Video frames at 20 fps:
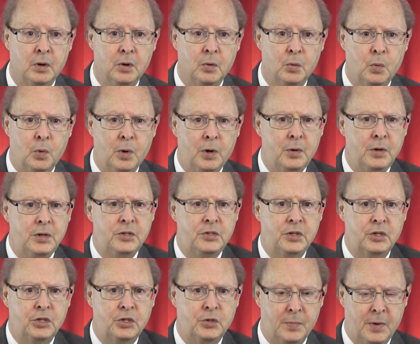Where is
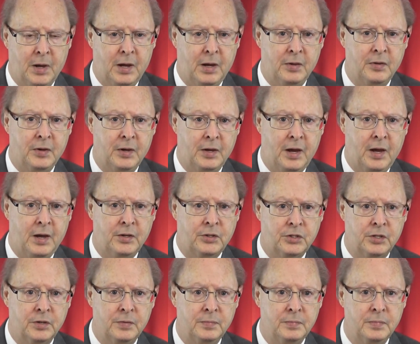this man? They asked
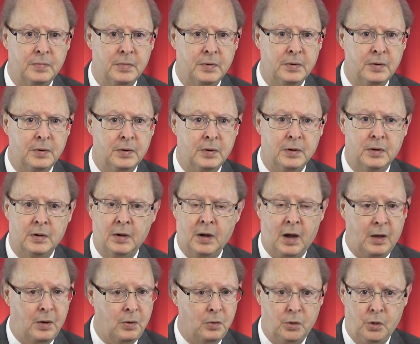him. I
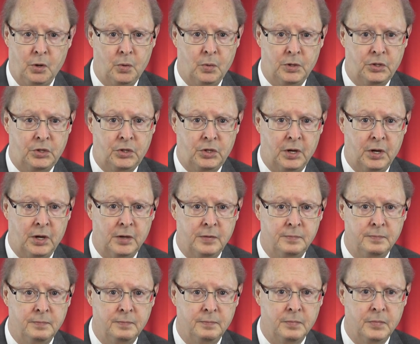don't know, he said.
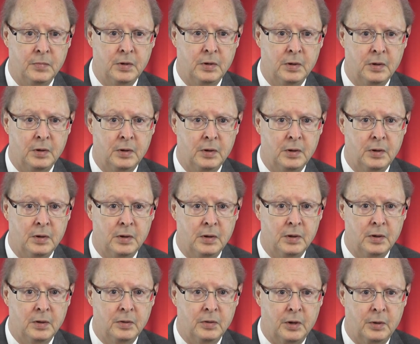
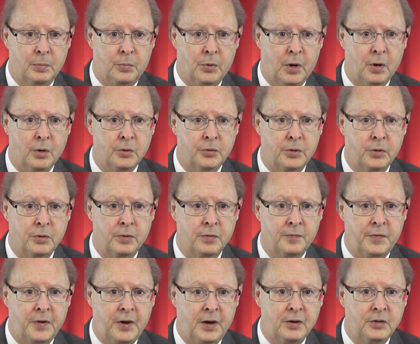They brought to the
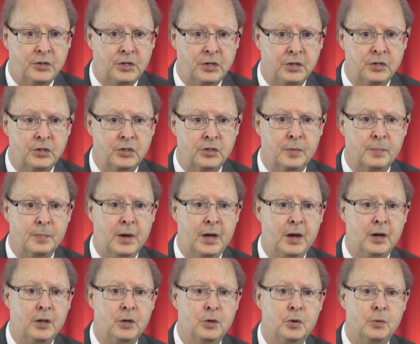Pharisees the
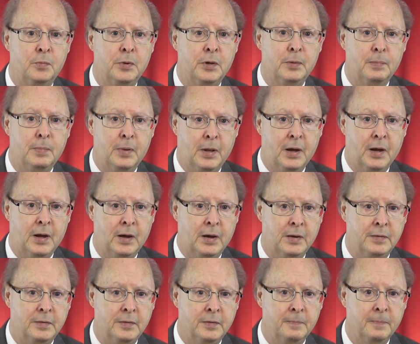man who had been
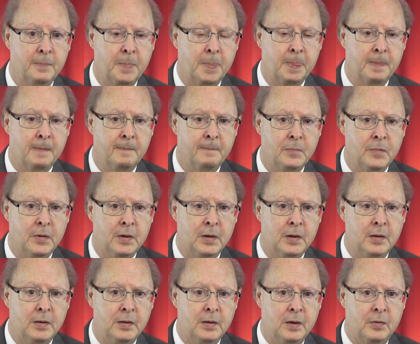blind.
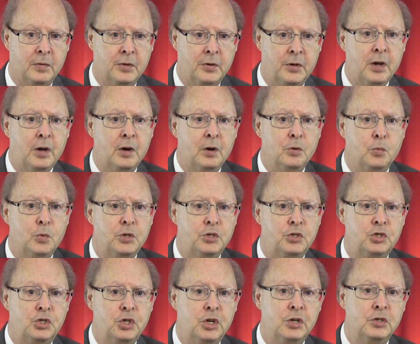Now the day on which
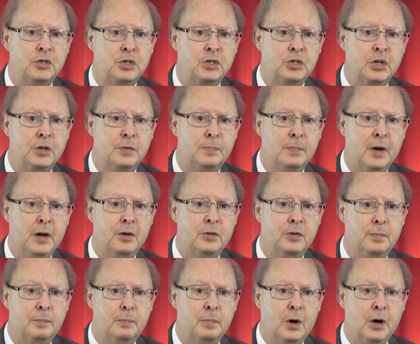Jesus had made the
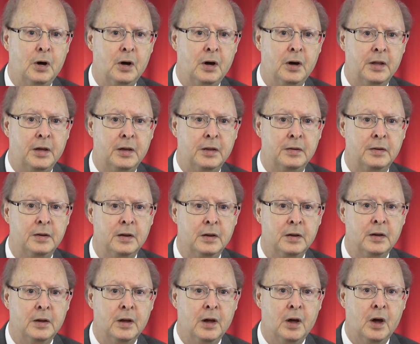mud and
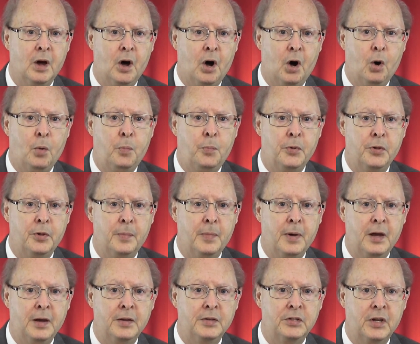opened the
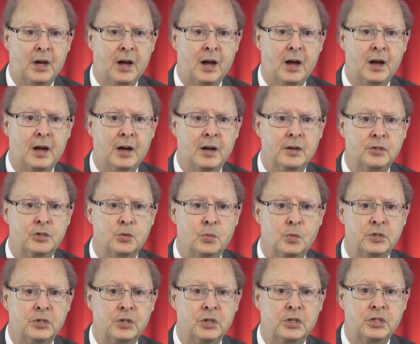man's eyes
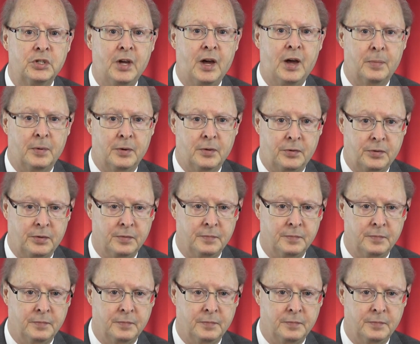was a Sabbath.